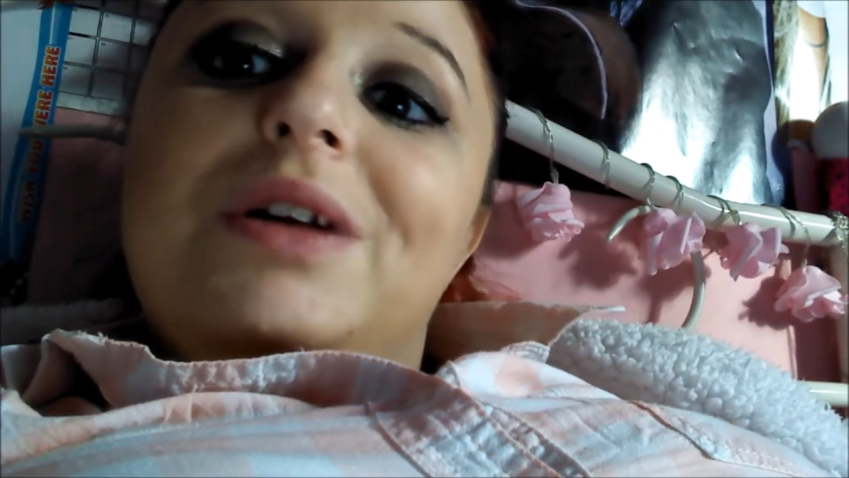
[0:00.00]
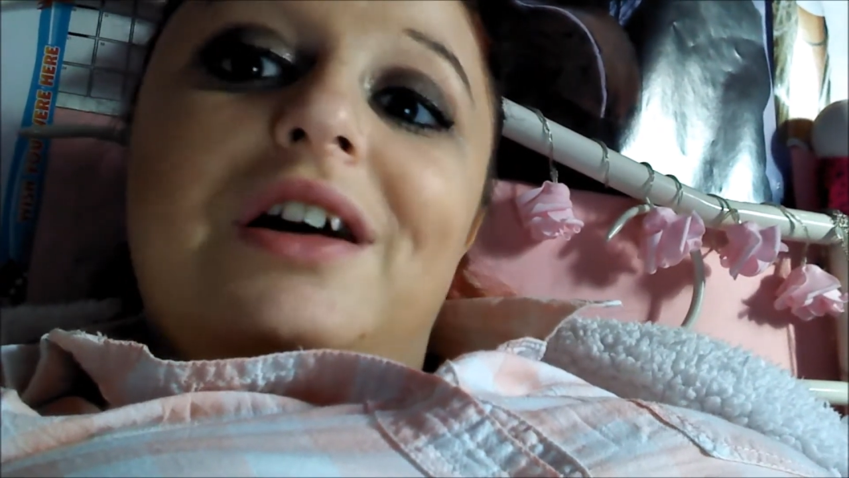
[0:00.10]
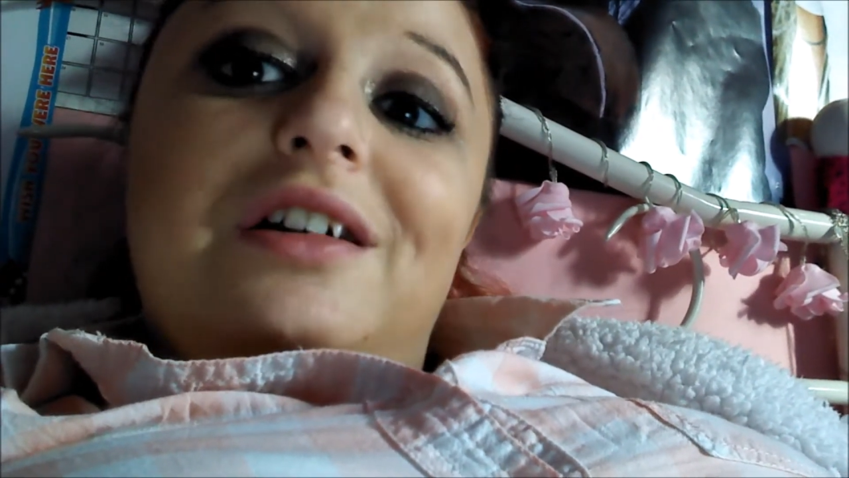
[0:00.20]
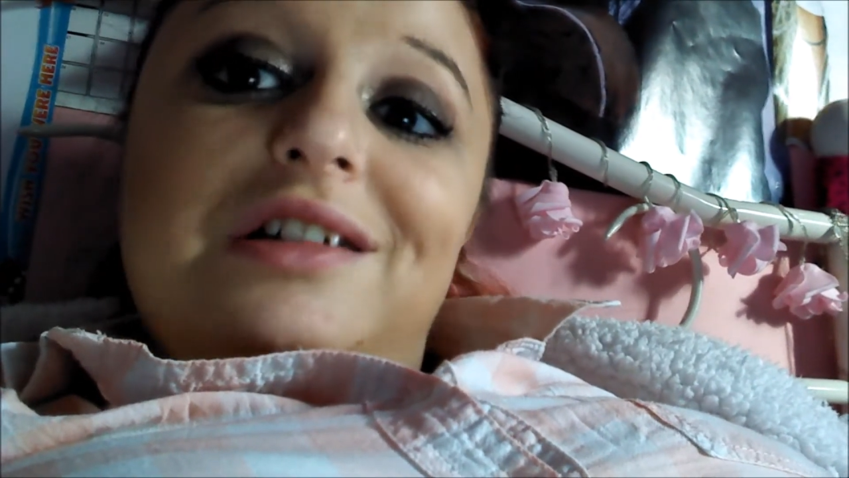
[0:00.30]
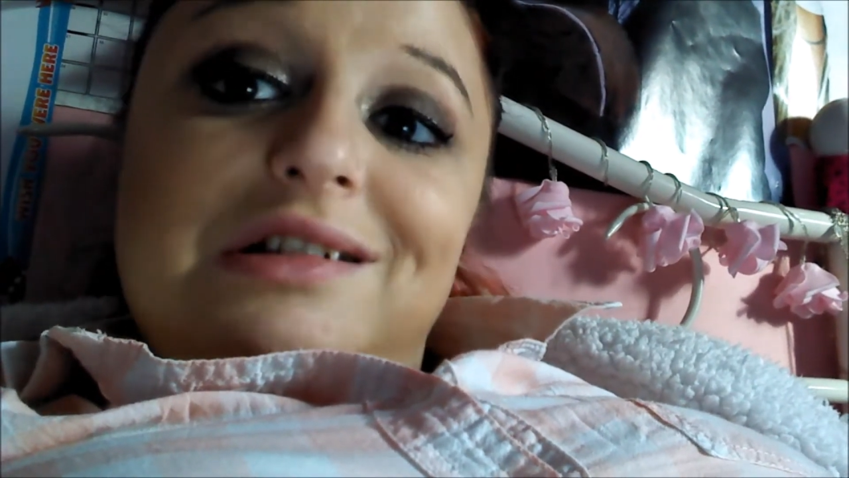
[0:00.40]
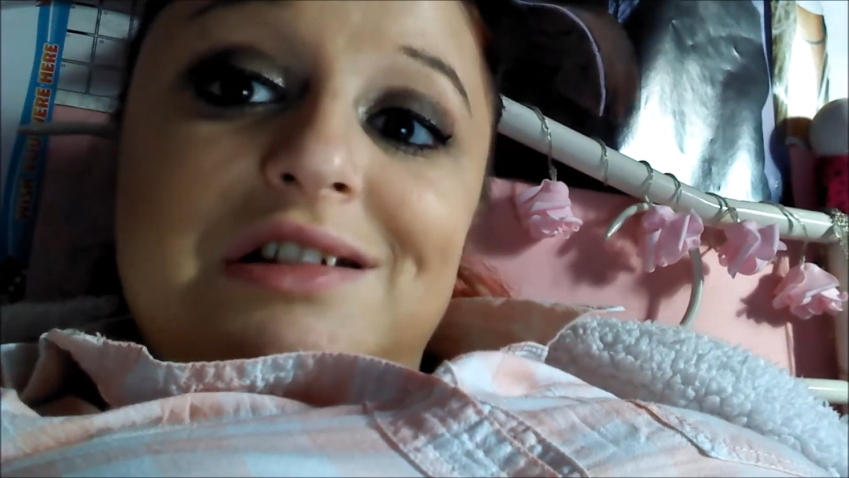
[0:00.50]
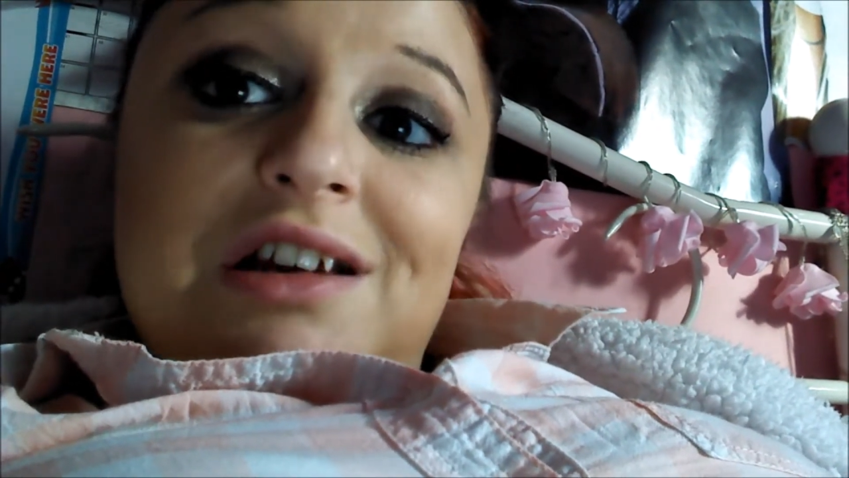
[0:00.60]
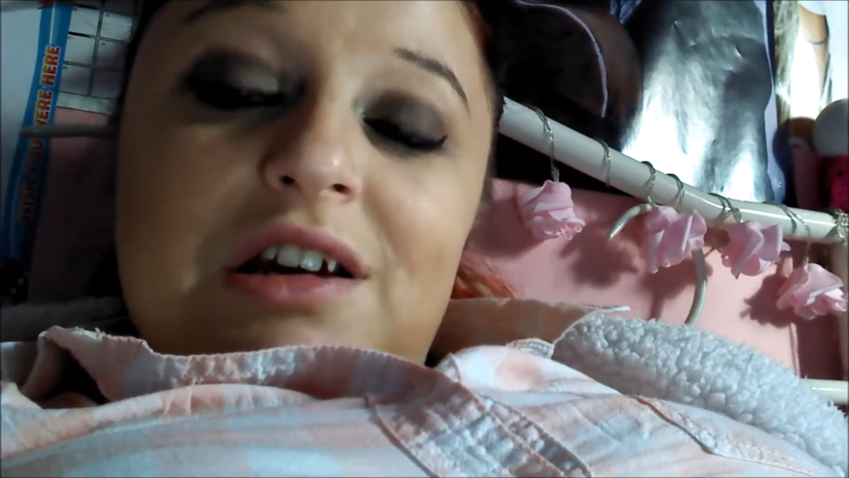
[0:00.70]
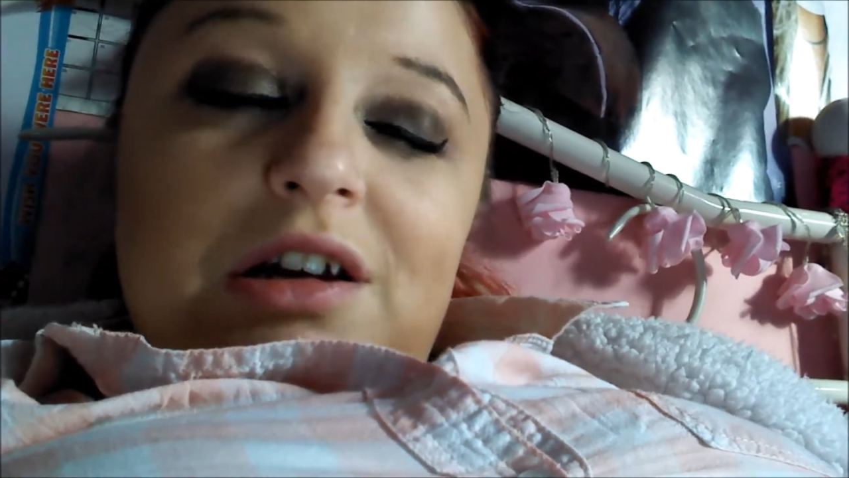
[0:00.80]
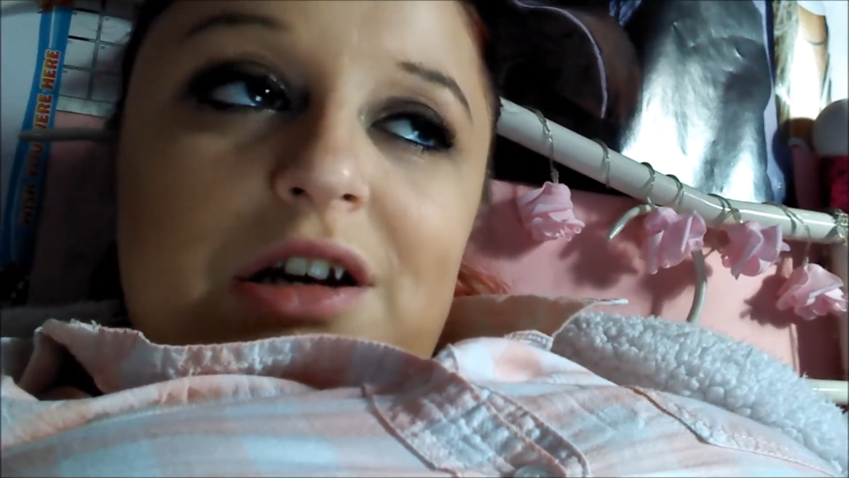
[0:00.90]
because
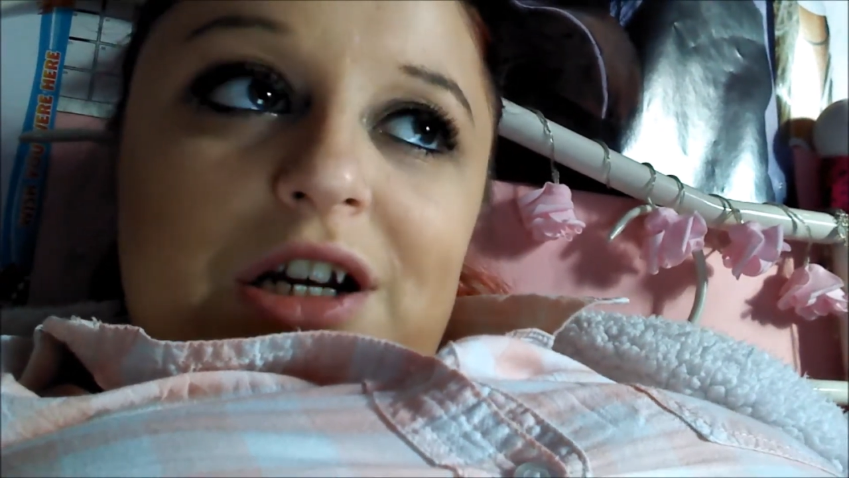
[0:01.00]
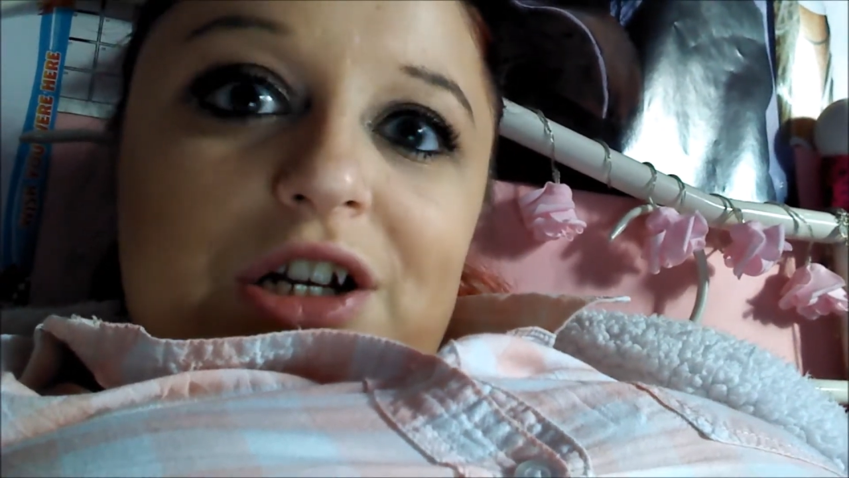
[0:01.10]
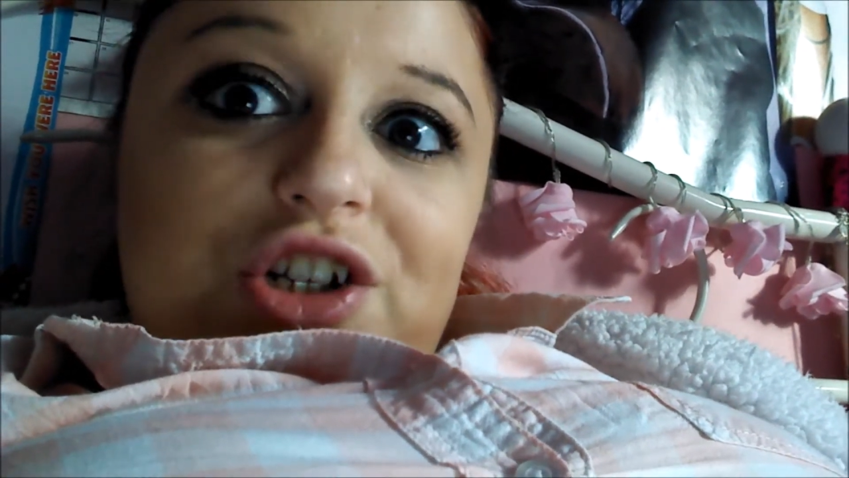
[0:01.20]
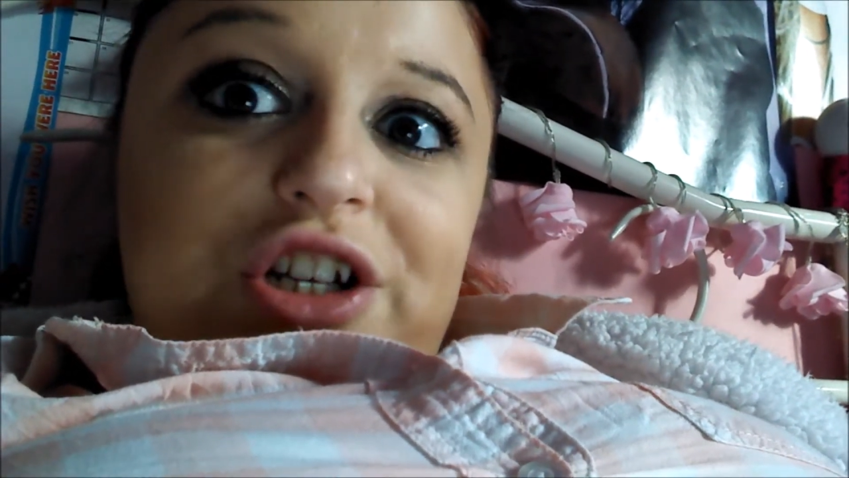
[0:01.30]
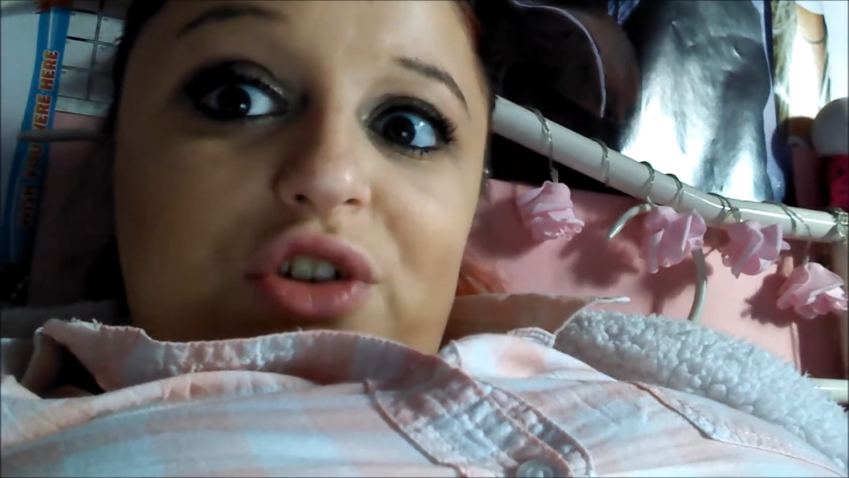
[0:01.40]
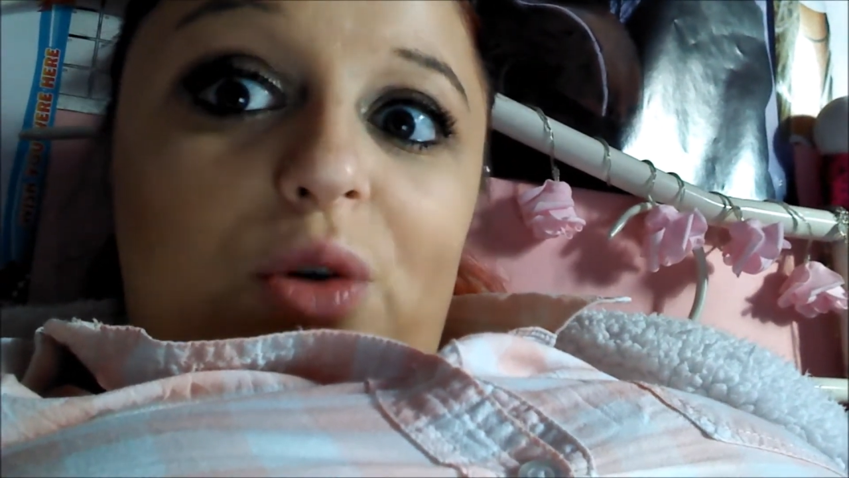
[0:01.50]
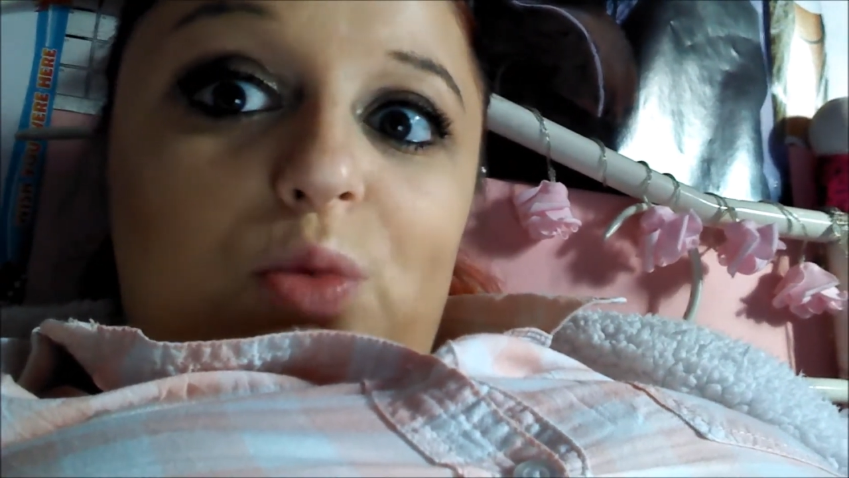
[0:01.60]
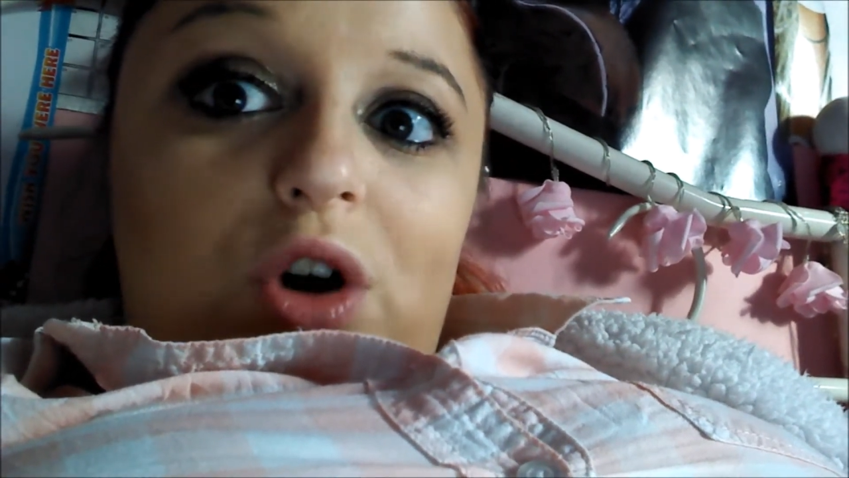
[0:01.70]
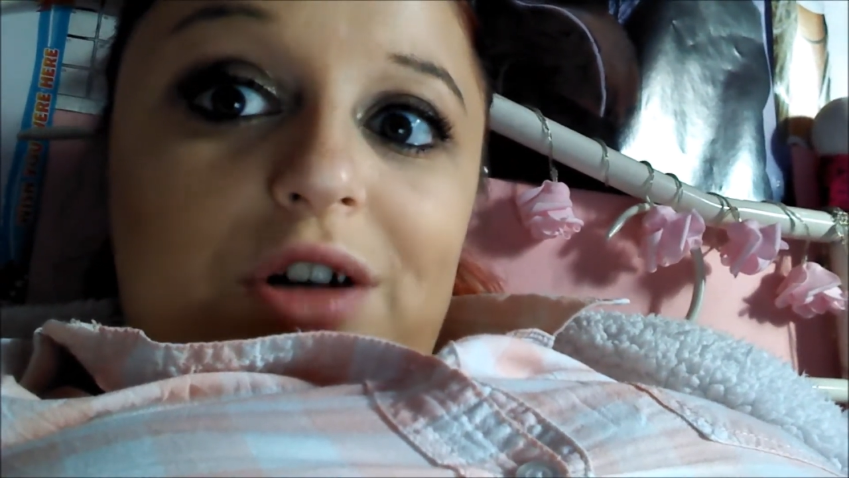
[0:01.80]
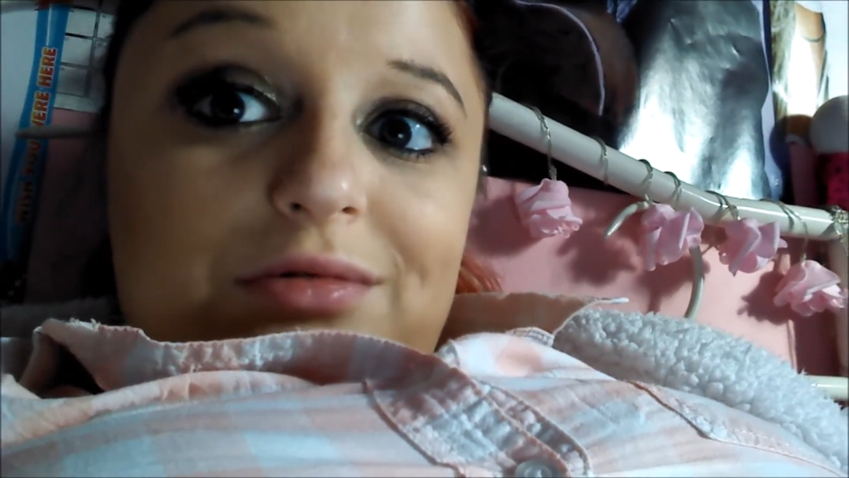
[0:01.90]
she's
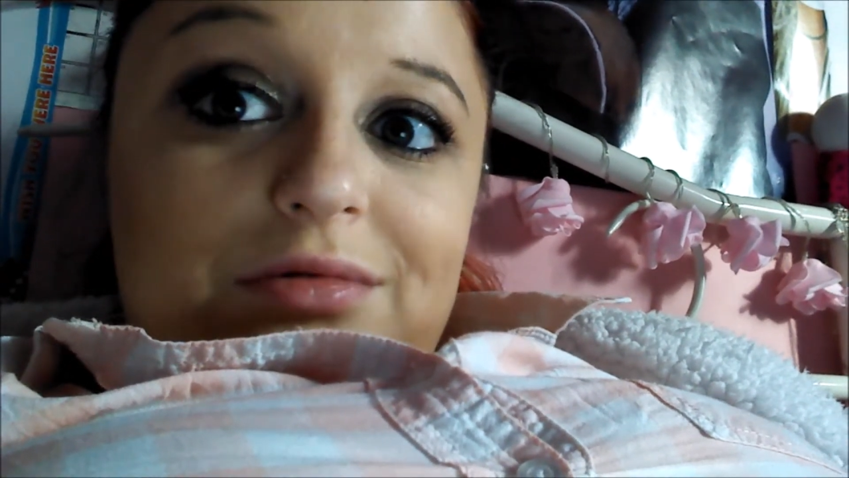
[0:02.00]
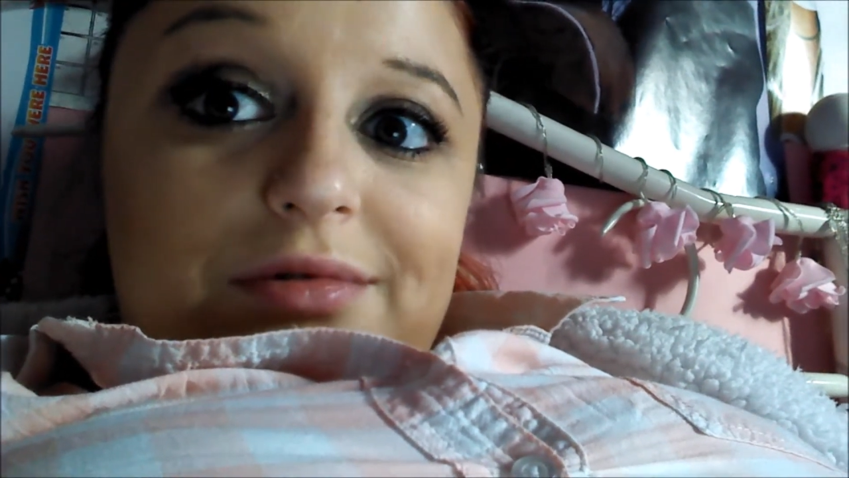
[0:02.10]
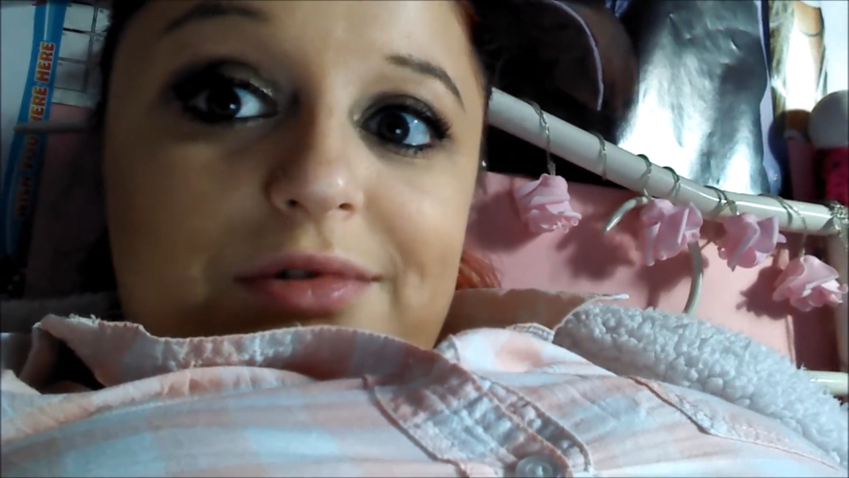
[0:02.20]
on one.